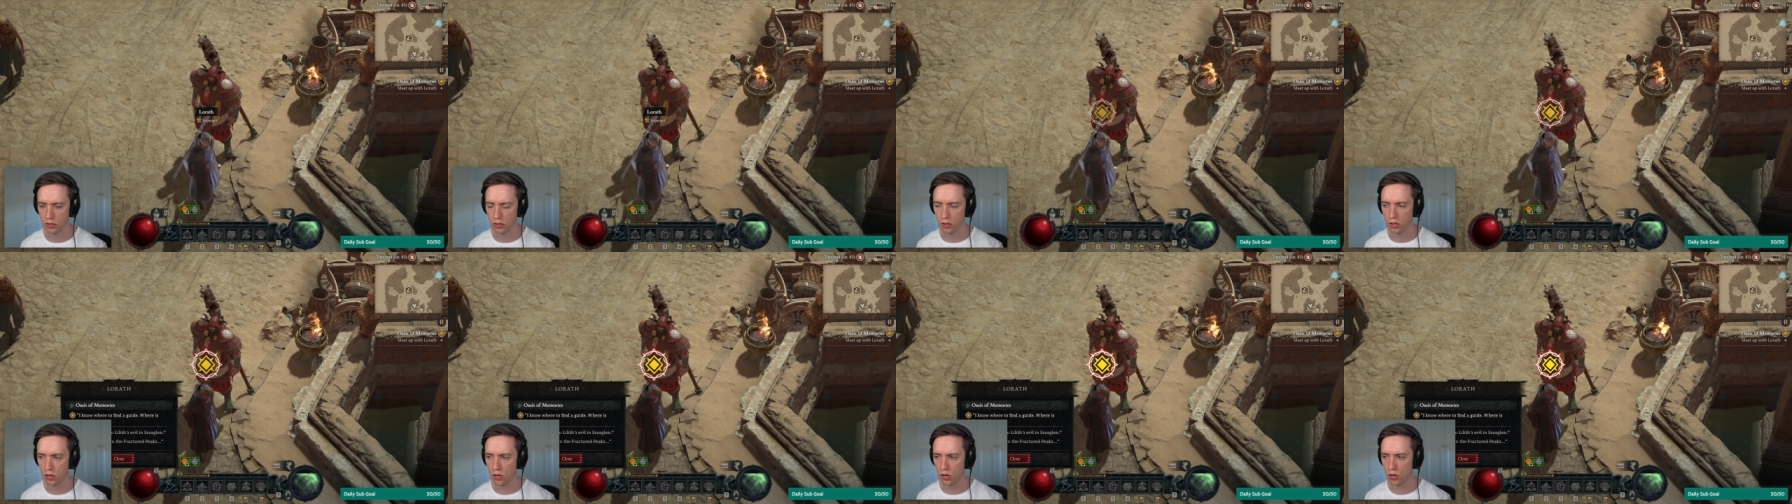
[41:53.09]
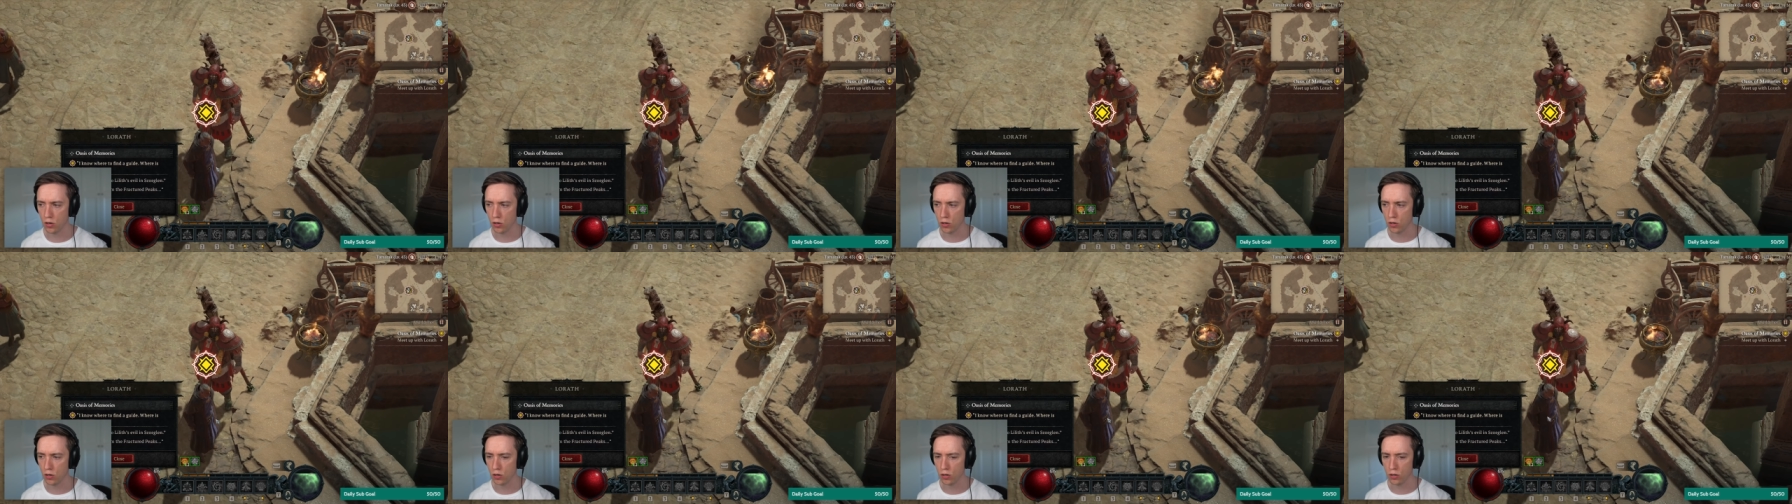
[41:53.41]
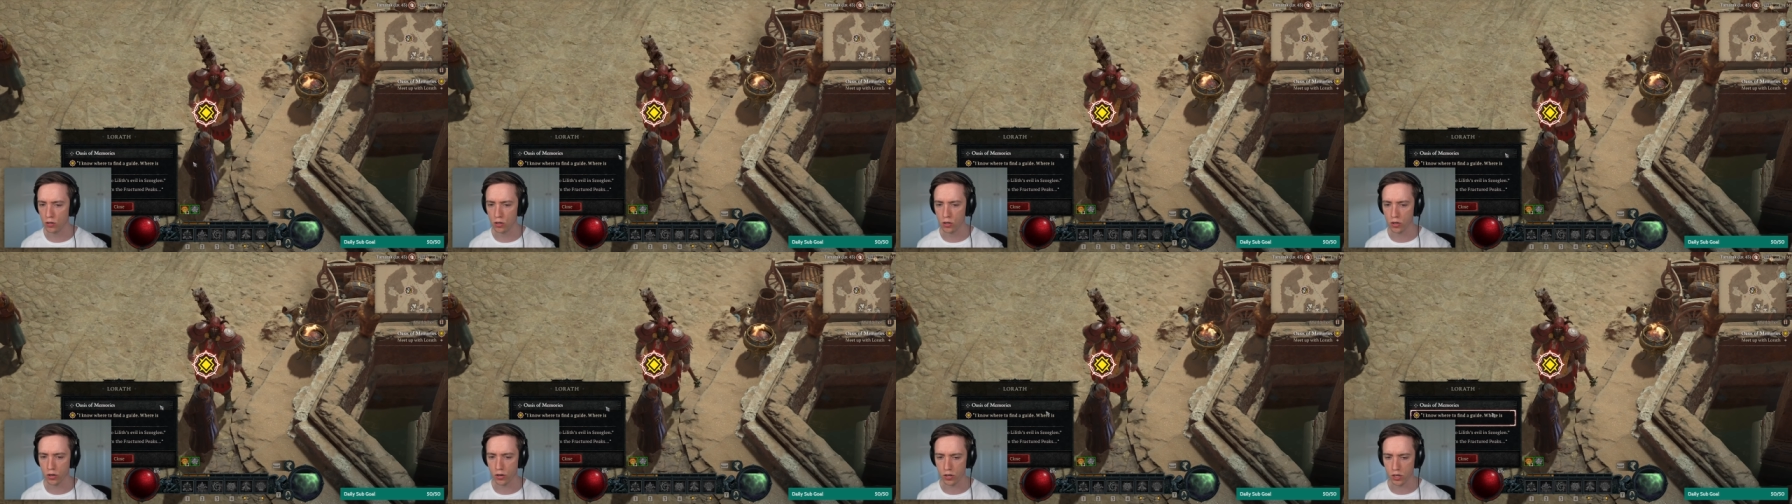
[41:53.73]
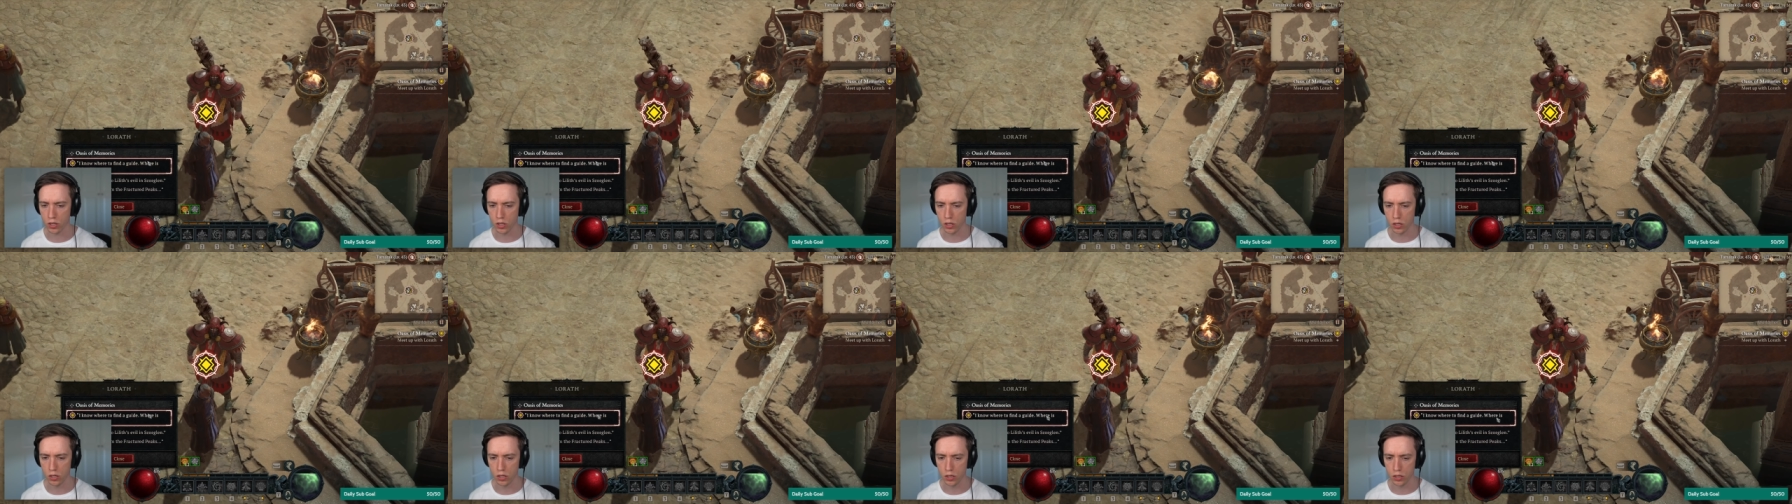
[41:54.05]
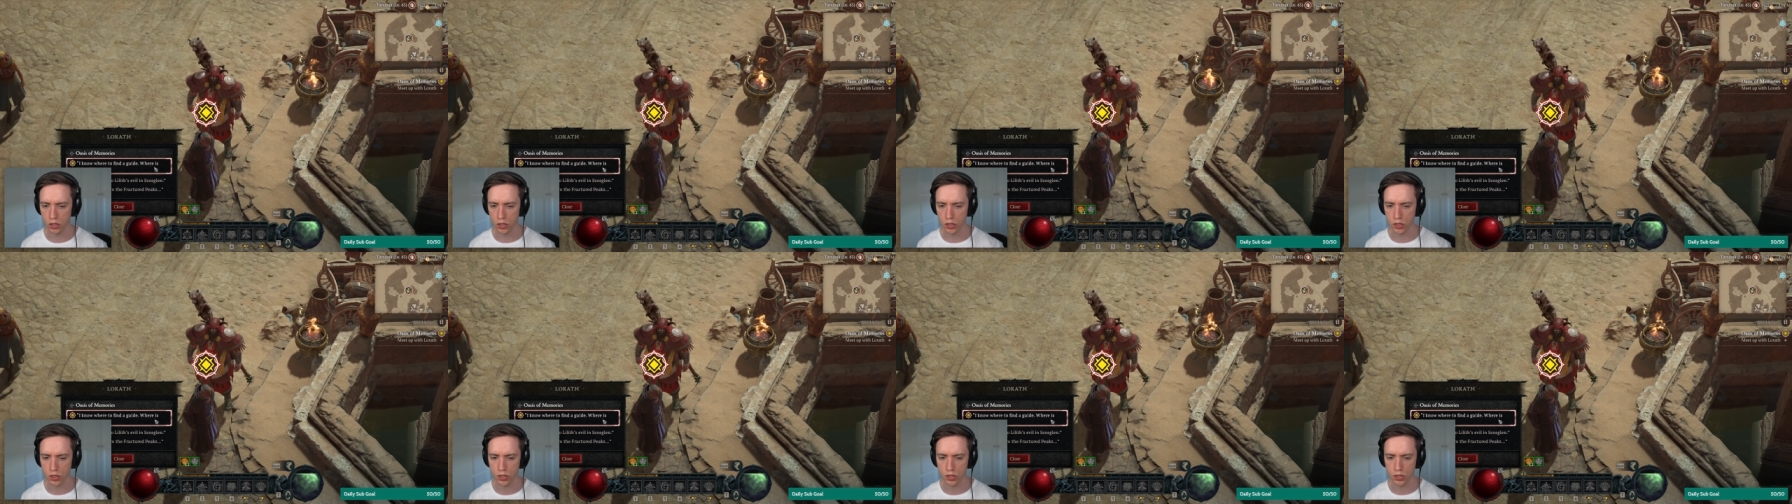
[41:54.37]

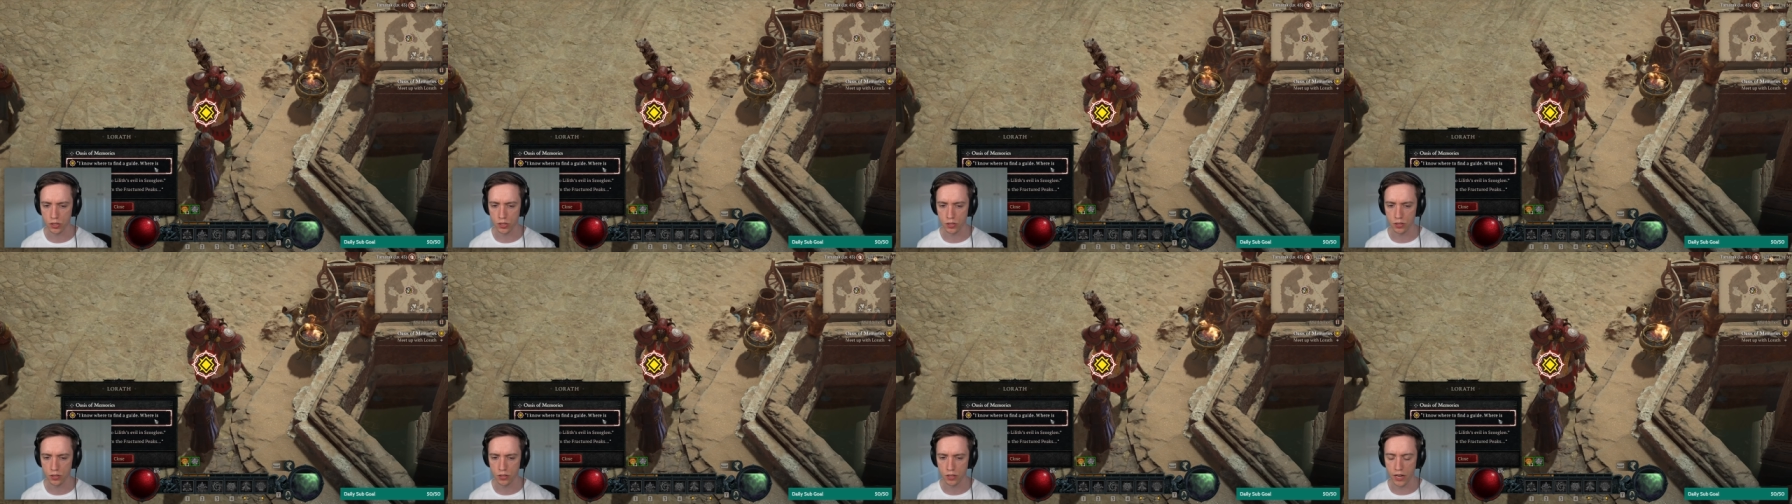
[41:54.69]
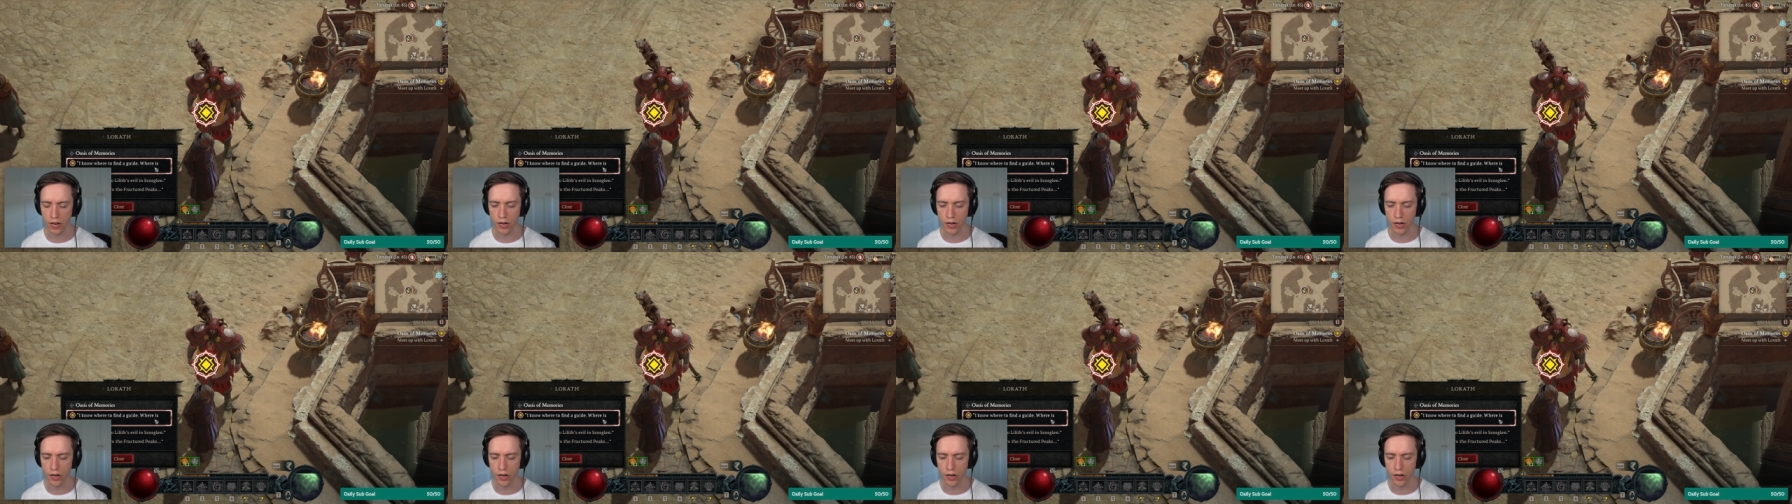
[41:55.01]
Lorath!